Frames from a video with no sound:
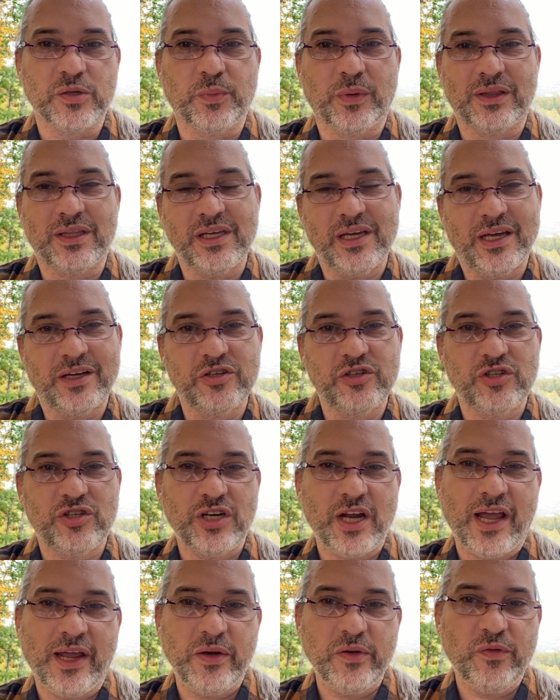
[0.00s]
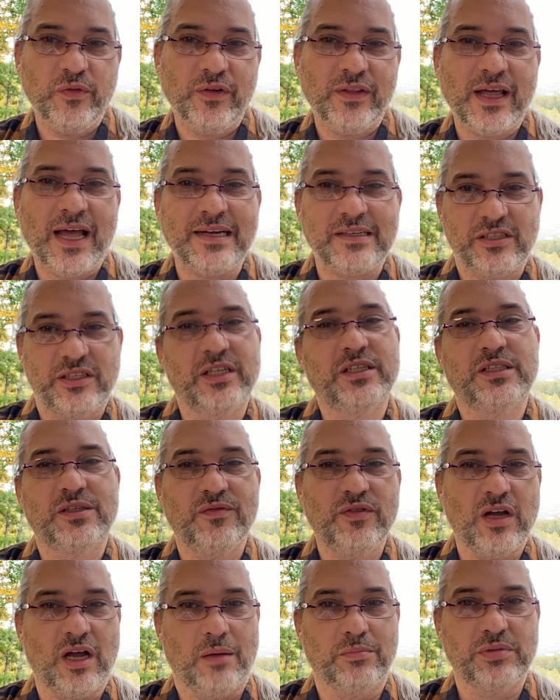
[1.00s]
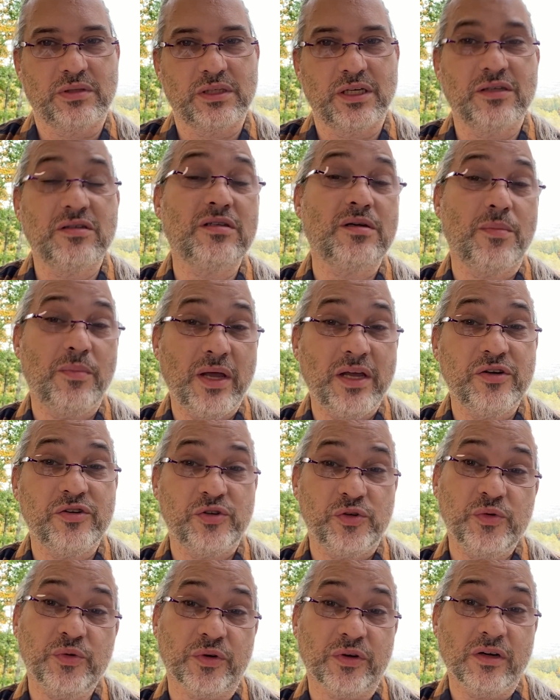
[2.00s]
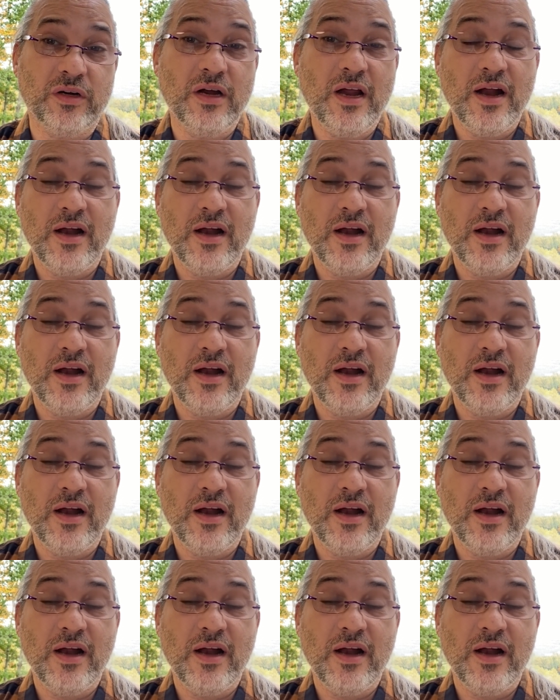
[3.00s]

but the exchange for that Six of Cups is to make sure